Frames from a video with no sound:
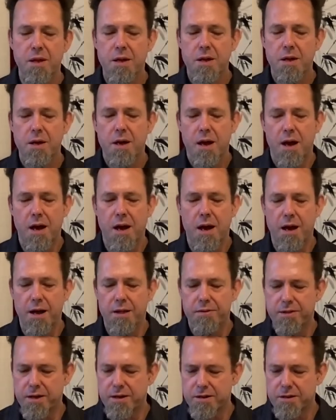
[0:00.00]

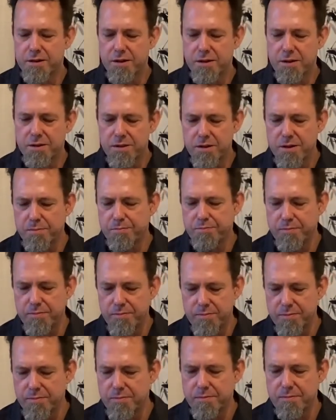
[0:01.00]
The
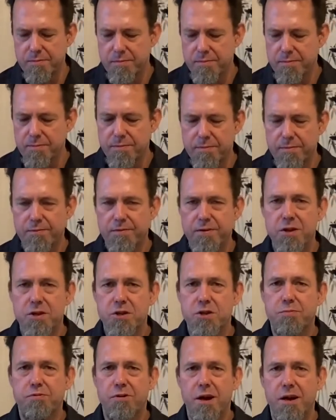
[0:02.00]

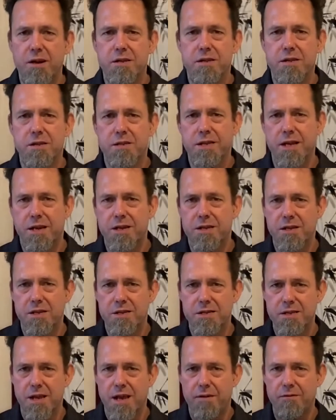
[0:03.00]
finished product is that it
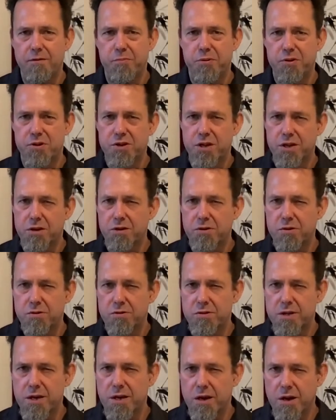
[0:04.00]
doesn't have a
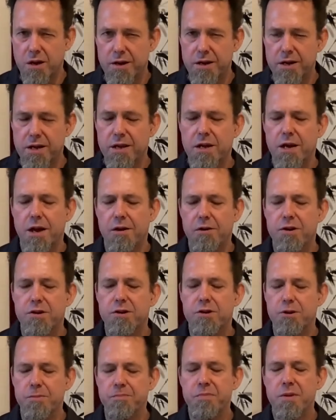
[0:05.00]
particularly honey
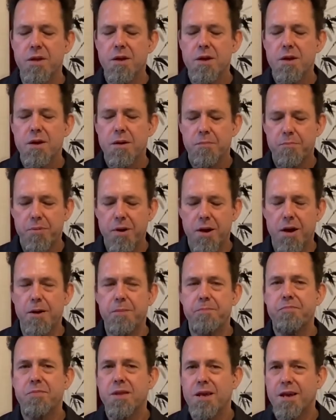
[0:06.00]
character,
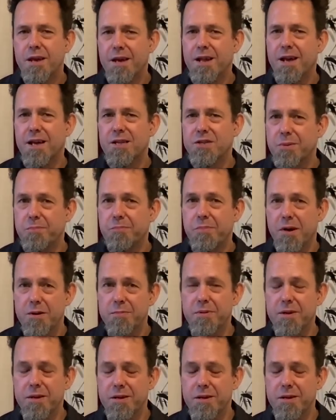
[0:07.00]
but it has a bug-bitten